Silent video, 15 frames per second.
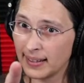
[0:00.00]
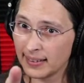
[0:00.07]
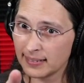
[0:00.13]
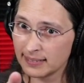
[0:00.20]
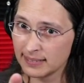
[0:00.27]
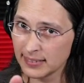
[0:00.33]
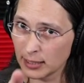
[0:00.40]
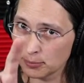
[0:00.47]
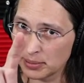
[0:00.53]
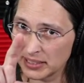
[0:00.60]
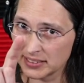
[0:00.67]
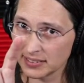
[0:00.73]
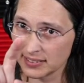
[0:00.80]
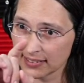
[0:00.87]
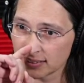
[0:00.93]
not
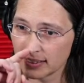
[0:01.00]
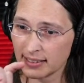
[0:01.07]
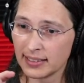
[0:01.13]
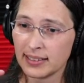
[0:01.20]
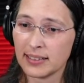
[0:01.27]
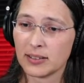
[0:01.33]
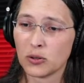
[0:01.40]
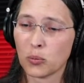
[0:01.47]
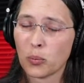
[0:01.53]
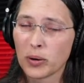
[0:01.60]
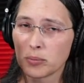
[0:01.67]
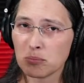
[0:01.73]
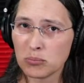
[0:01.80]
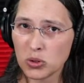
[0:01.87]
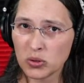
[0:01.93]
pixels. We're
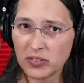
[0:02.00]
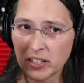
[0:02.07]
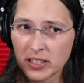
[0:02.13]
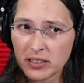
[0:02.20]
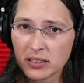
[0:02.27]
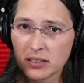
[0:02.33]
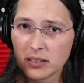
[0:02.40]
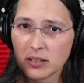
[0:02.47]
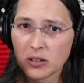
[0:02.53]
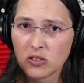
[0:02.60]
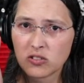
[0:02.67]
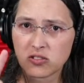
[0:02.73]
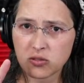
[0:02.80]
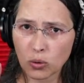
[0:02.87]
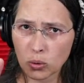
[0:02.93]
moving
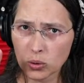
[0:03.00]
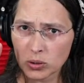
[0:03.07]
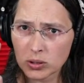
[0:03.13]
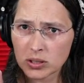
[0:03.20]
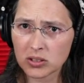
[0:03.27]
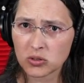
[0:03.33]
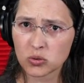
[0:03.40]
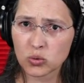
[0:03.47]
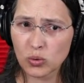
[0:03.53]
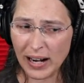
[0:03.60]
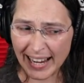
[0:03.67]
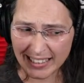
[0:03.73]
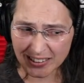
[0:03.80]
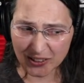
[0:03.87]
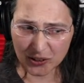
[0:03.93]
4
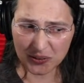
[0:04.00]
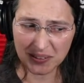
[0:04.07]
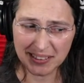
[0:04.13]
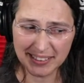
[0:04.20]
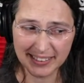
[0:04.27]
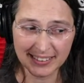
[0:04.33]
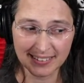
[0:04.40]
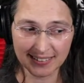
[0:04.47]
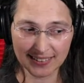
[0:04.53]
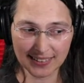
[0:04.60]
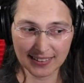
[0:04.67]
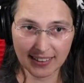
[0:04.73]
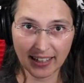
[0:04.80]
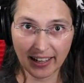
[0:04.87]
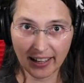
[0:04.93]
raster lines
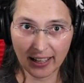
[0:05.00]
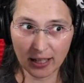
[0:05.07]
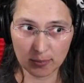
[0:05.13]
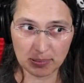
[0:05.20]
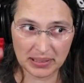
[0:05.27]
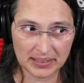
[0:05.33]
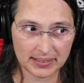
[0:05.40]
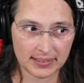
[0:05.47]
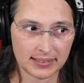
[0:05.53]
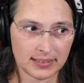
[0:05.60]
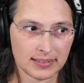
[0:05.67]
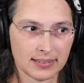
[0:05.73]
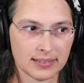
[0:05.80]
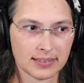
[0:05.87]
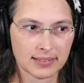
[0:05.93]
up.
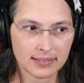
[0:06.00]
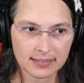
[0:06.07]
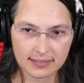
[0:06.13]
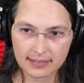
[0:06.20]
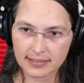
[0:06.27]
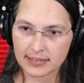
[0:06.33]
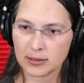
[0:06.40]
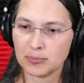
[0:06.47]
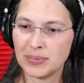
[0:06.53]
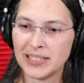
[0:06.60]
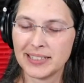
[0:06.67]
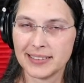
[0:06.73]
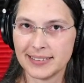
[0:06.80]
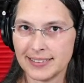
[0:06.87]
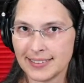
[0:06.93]

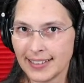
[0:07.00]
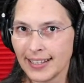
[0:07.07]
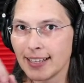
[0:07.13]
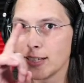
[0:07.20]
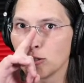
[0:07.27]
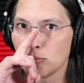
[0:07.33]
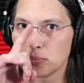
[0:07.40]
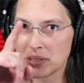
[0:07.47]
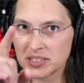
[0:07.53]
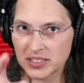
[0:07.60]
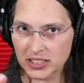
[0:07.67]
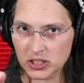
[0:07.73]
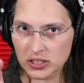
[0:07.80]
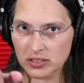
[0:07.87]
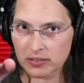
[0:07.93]
Because
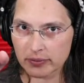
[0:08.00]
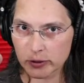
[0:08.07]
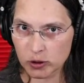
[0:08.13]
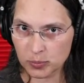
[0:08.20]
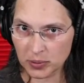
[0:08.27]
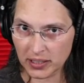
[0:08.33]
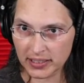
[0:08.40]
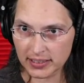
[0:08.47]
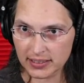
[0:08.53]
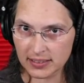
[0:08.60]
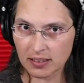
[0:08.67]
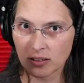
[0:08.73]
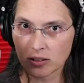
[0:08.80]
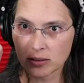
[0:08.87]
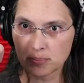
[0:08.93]
positions for sprites
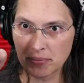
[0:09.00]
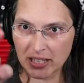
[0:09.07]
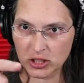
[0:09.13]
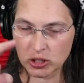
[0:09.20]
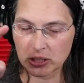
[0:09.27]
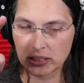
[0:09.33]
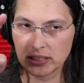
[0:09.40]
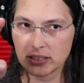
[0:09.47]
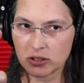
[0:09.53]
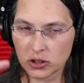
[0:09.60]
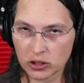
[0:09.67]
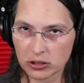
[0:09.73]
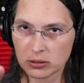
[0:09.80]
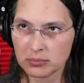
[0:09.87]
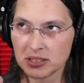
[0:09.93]
are measured in
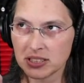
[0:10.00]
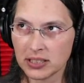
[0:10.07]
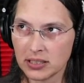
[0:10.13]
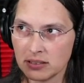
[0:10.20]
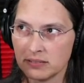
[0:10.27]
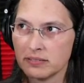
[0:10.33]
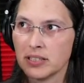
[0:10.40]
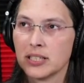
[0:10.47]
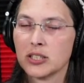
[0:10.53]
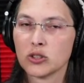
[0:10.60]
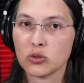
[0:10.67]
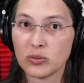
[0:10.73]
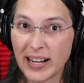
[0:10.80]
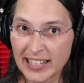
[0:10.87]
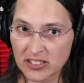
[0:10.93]
terms of
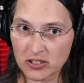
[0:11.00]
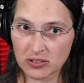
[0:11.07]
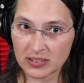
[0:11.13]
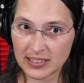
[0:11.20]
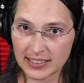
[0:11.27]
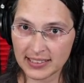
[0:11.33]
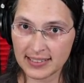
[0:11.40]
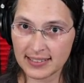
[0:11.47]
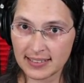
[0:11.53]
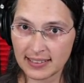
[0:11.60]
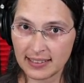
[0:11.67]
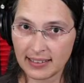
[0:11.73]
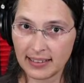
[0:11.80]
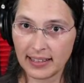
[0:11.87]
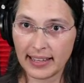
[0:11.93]
raster lines
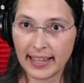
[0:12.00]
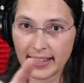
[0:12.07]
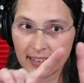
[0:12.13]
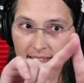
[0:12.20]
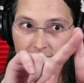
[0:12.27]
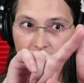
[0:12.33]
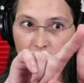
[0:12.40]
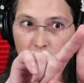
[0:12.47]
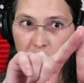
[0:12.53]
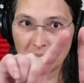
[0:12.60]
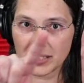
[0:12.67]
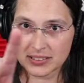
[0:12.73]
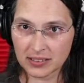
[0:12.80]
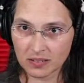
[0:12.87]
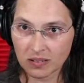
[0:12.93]
and
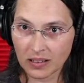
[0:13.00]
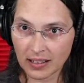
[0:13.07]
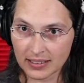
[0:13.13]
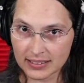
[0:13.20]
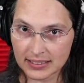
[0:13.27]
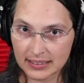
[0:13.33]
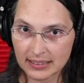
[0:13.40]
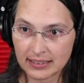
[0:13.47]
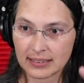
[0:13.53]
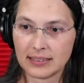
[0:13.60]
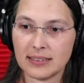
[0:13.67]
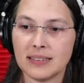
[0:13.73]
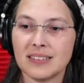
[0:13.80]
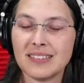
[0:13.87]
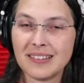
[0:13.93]
pixel clocks,
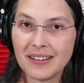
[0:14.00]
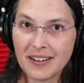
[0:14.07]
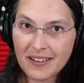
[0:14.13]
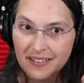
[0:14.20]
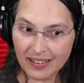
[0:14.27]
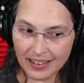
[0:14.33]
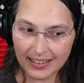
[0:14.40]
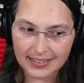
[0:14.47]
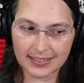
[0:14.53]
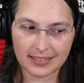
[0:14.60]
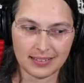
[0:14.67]
not